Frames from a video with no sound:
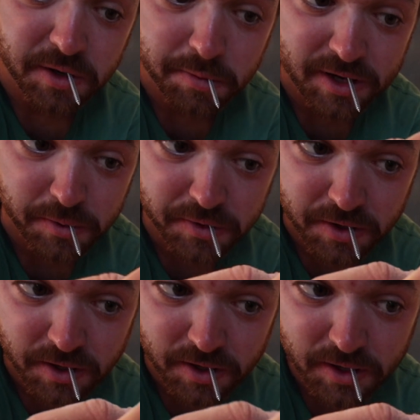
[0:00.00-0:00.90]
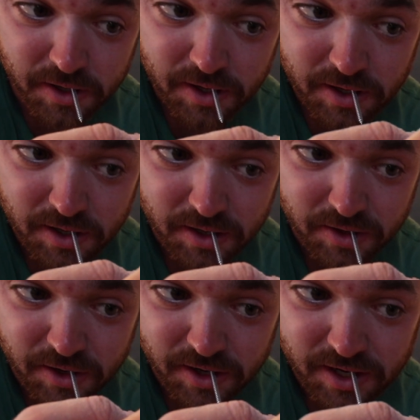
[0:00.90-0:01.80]
you mount with your
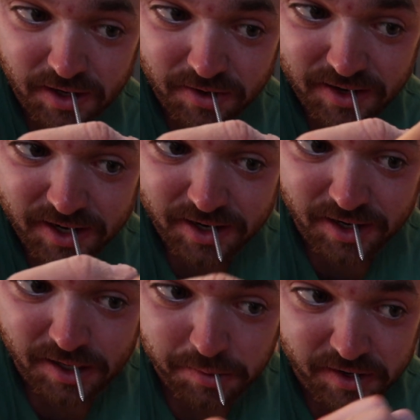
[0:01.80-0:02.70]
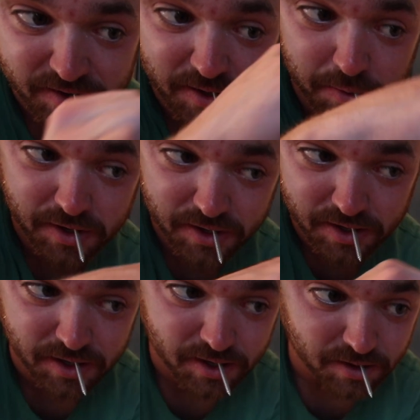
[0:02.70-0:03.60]
hooky side up because that's where
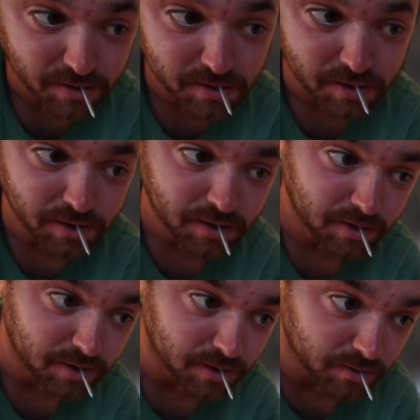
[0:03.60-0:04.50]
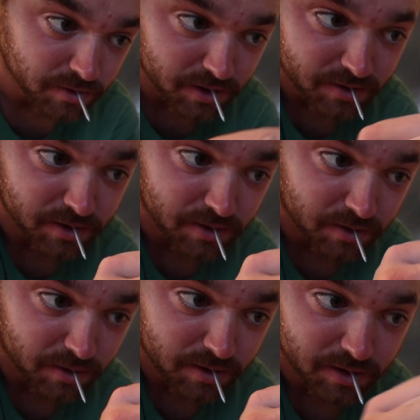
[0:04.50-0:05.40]
the stove hooks into
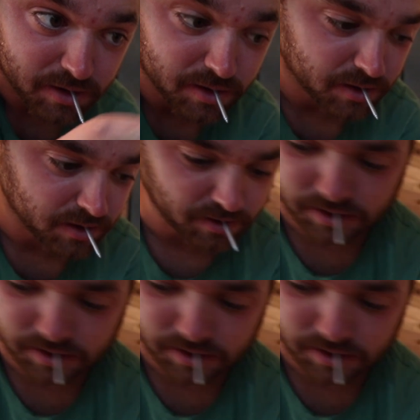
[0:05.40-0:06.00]
these